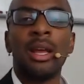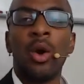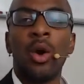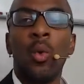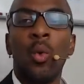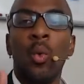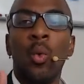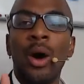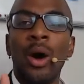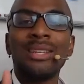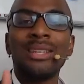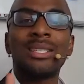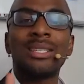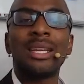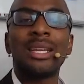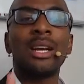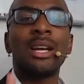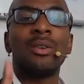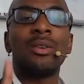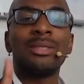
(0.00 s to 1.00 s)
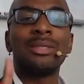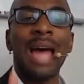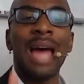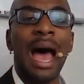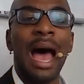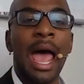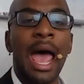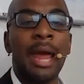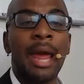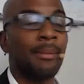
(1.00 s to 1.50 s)
one single
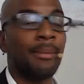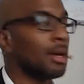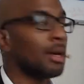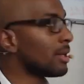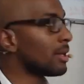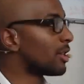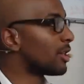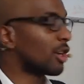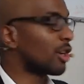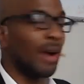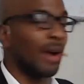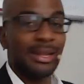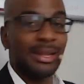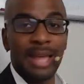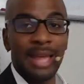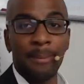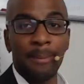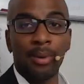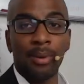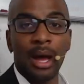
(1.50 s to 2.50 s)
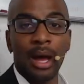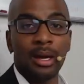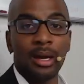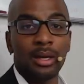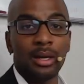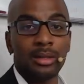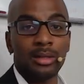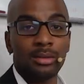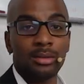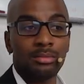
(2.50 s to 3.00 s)
dime to create that
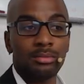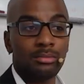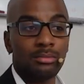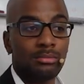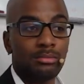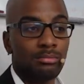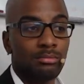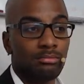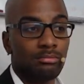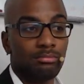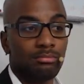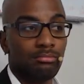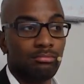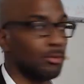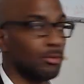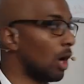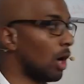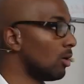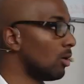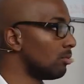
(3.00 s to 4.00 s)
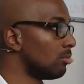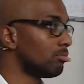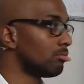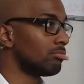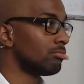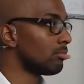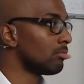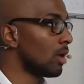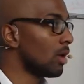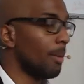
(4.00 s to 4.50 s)
product? No,
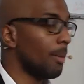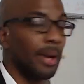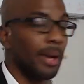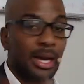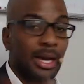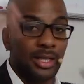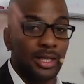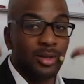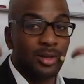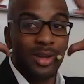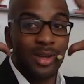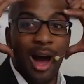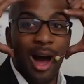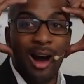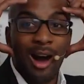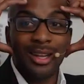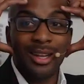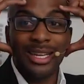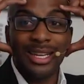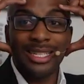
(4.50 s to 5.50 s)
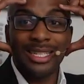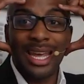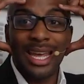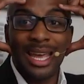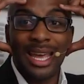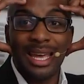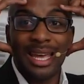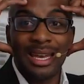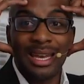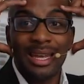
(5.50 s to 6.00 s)
because it was all in his
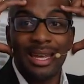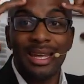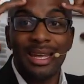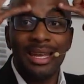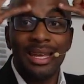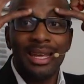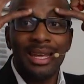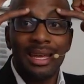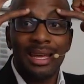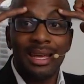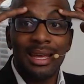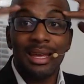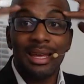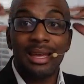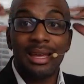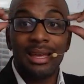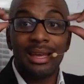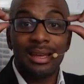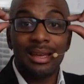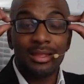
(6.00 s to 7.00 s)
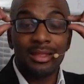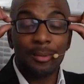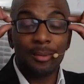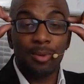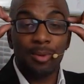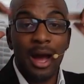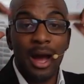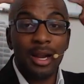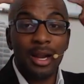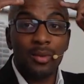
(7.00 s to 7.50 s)
head. The
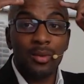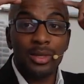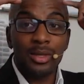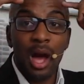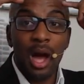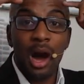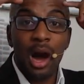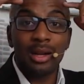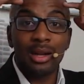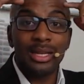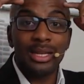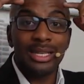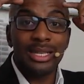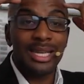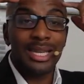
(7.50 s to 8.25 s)
product was all in his